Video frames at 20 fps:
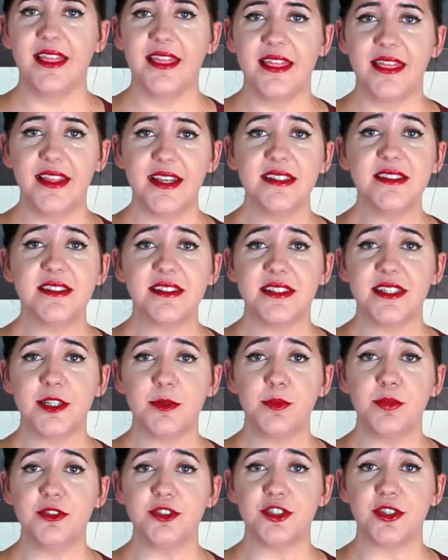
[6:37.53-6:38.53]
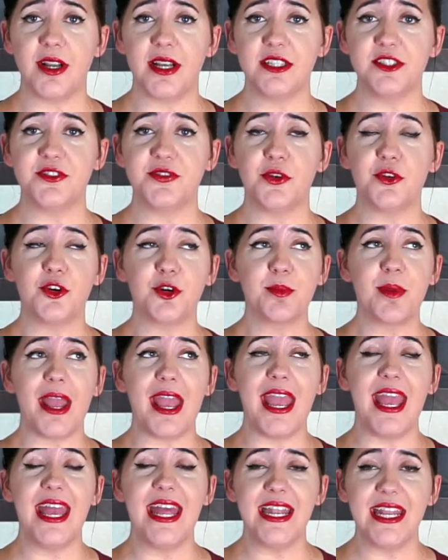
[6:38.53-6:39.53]
This tip will transform
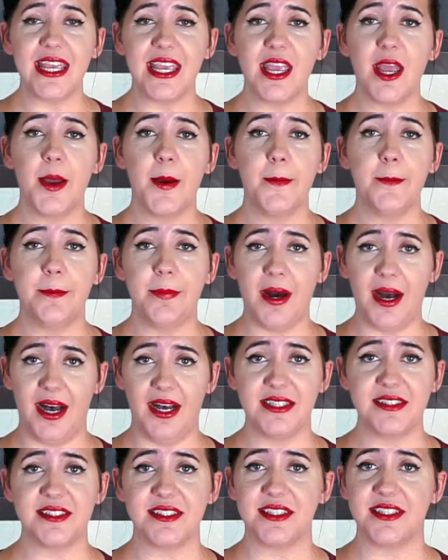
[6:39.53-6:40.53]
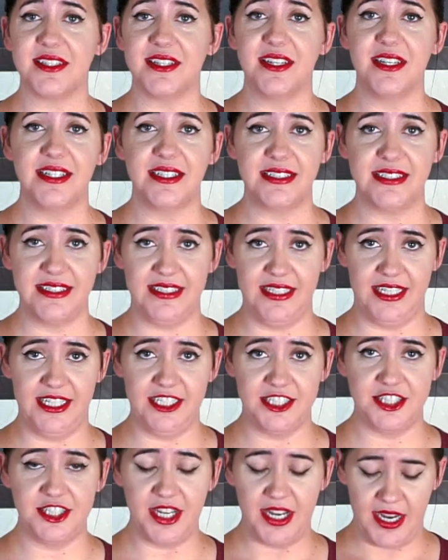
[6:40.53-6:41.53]
any pasta
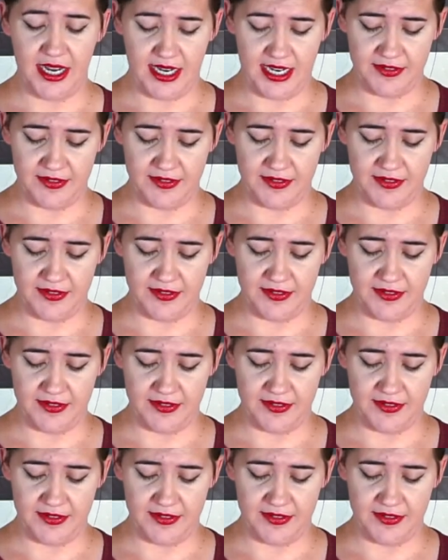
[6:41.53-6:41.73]
dish.